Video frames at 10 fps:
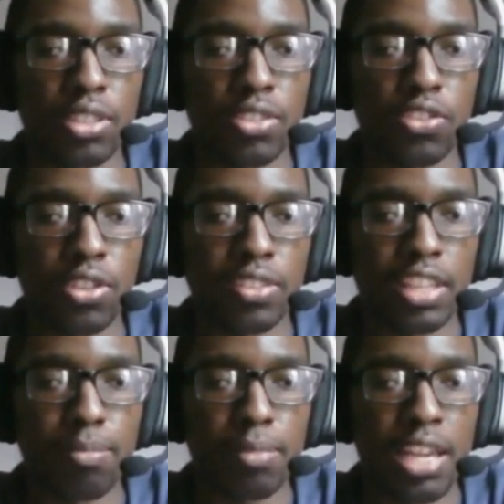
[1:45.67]
series
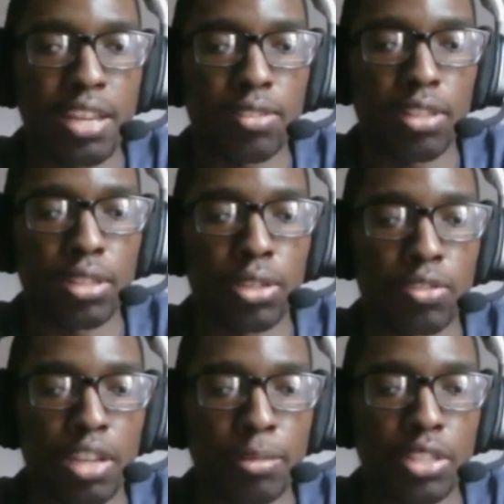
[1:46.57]
that he made a long
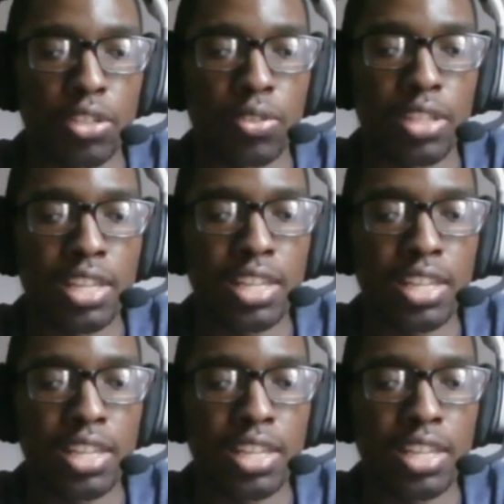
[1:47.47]
time ago,